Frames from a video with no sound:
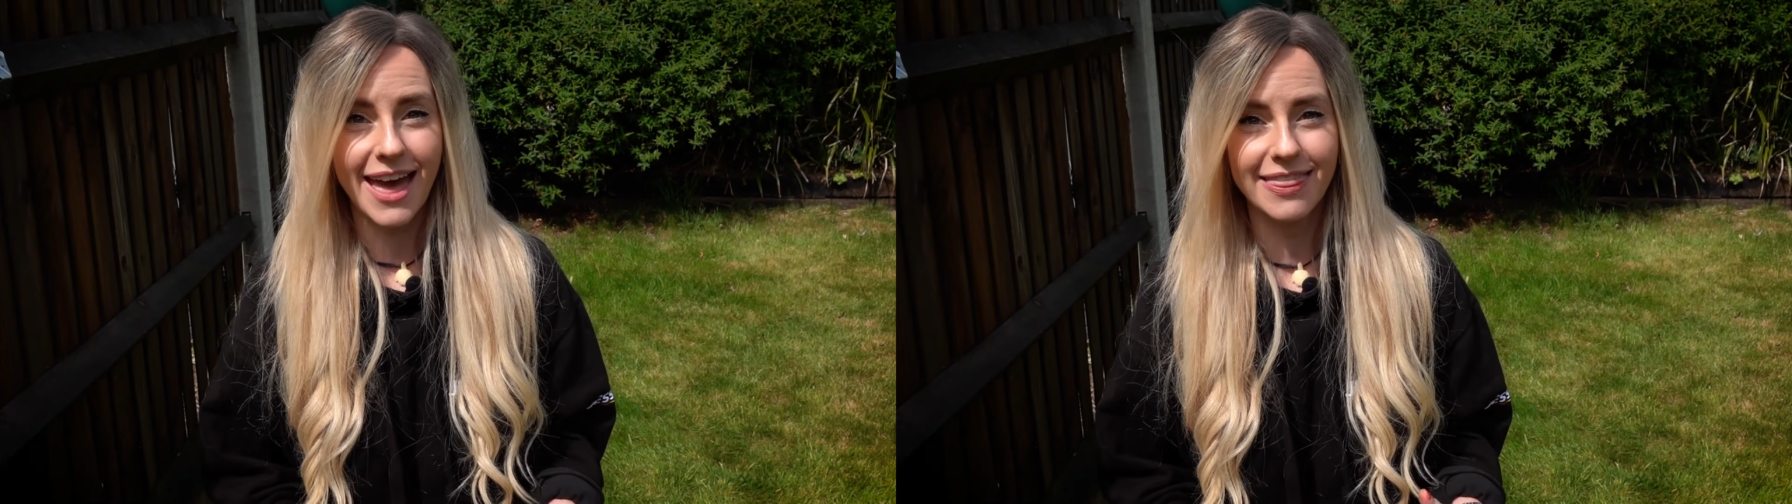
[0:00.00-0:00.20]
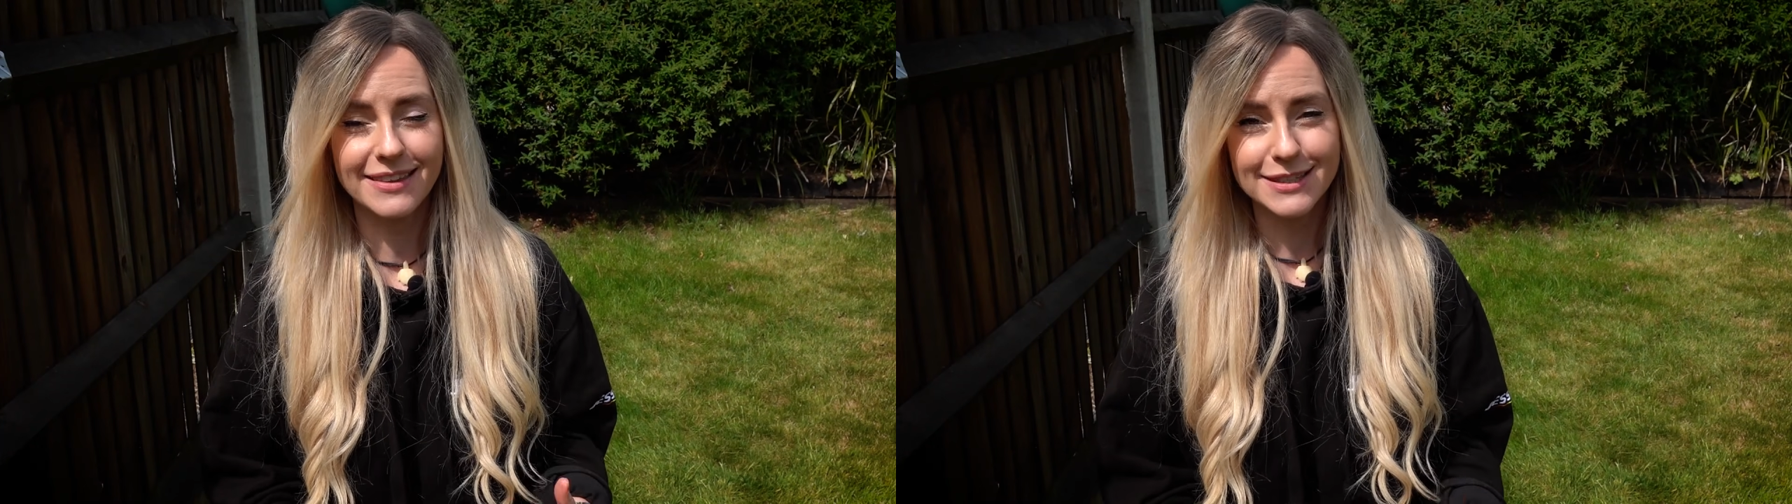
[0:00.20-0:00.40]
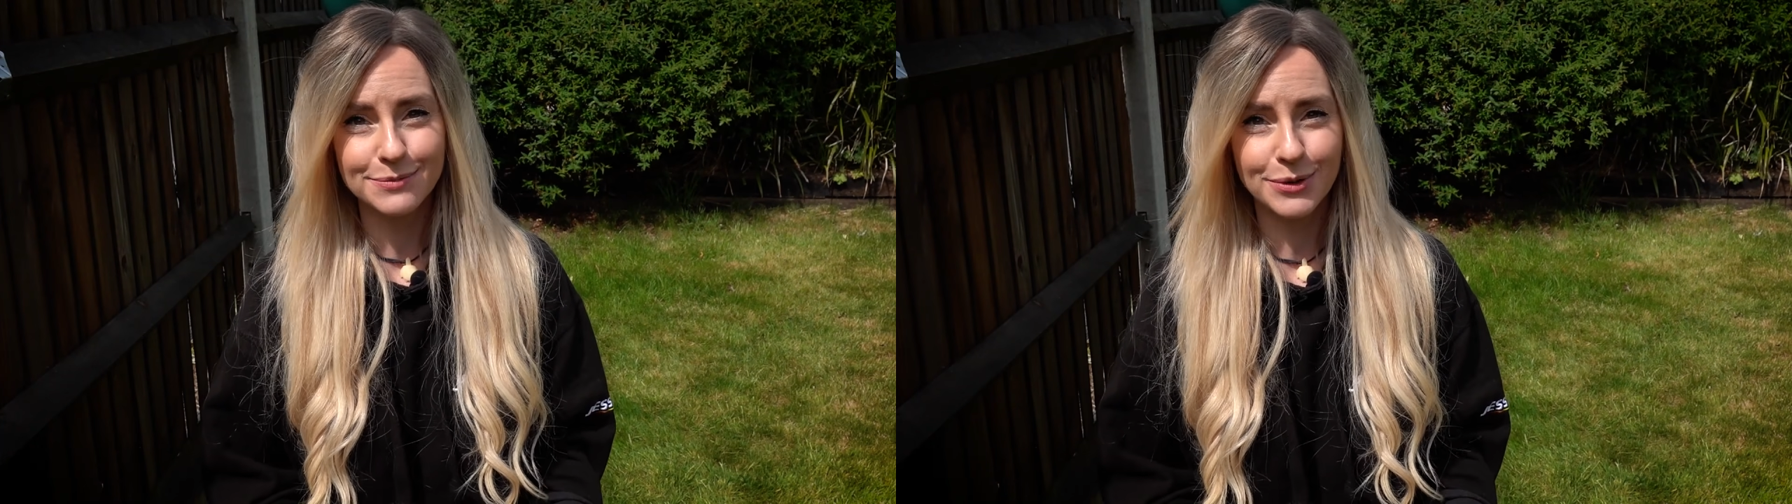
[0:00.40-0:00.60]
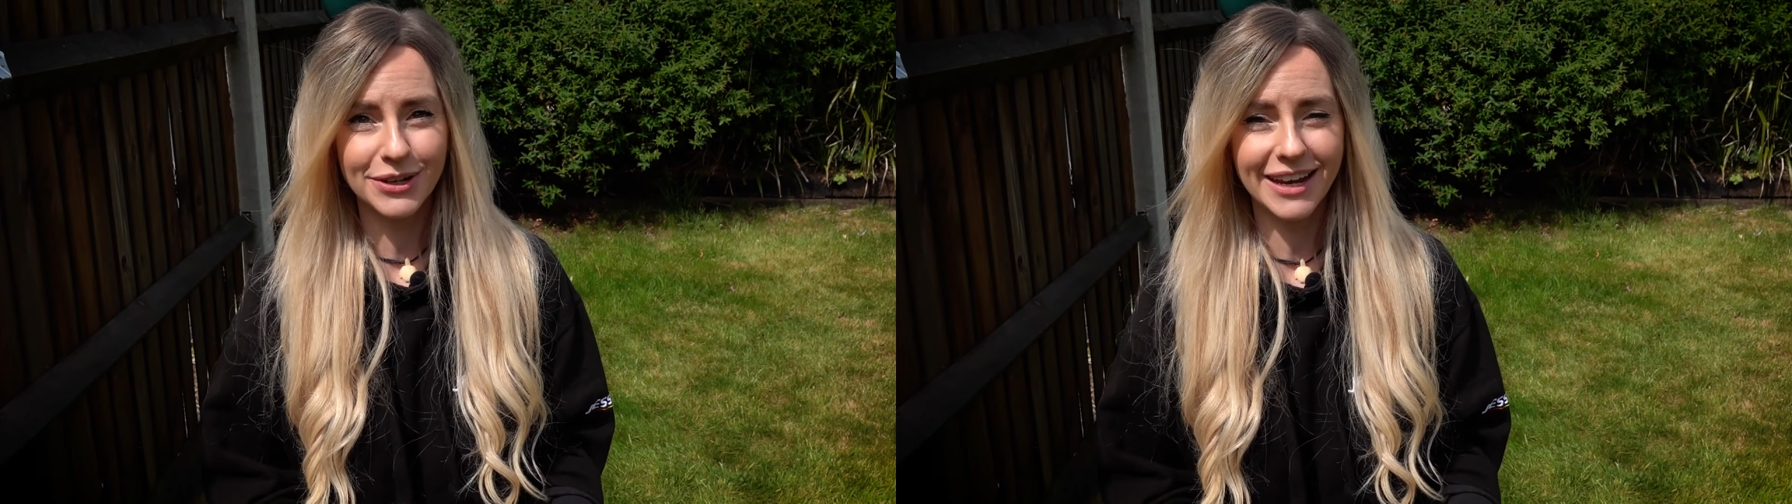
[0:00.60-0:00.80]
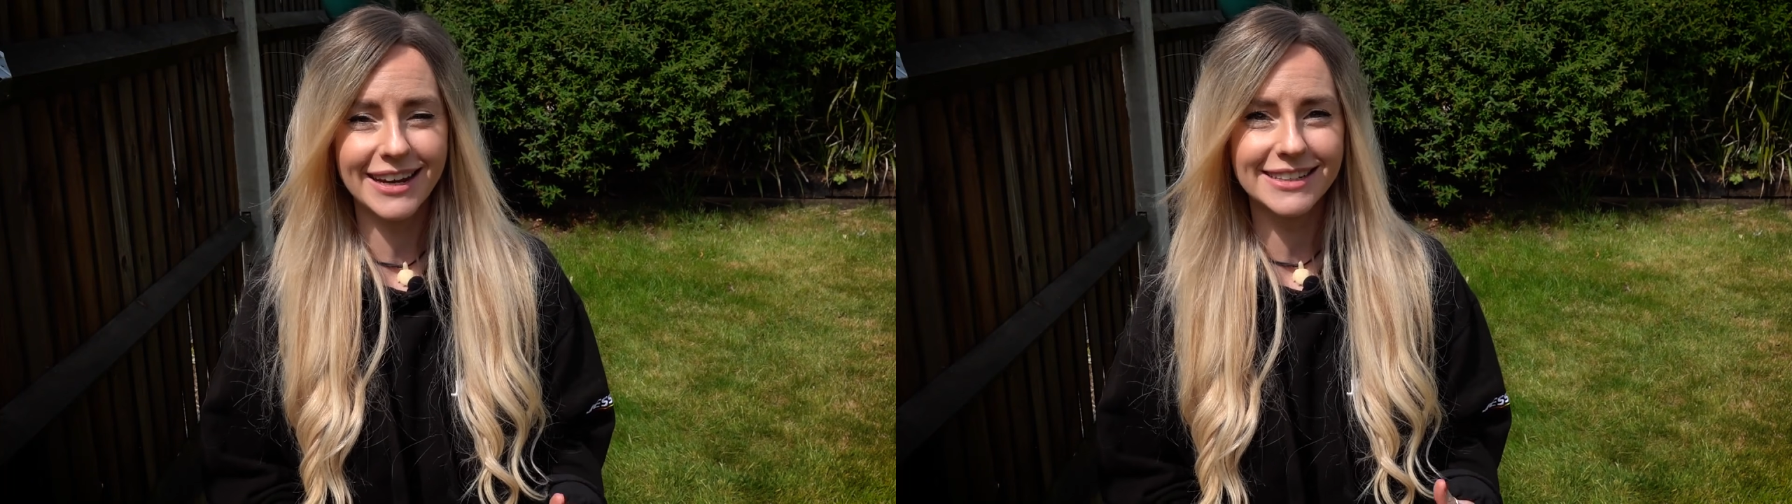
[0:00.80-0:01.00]
and this
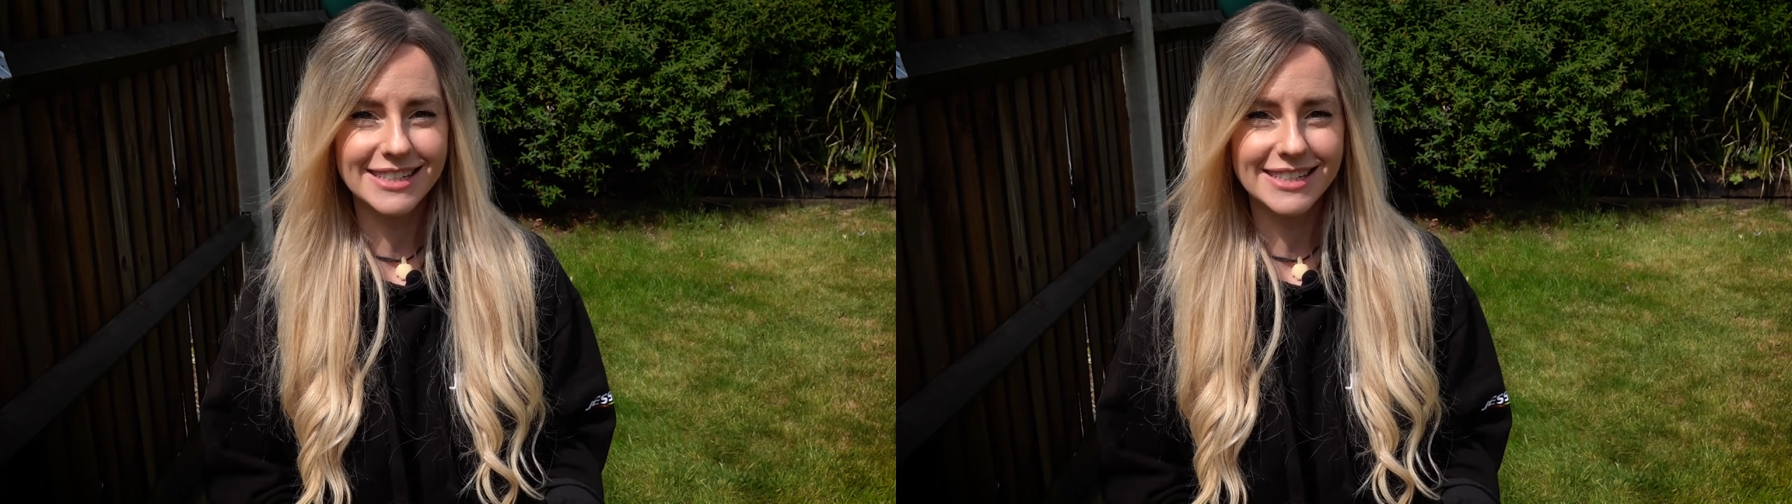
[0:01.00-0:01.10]
morning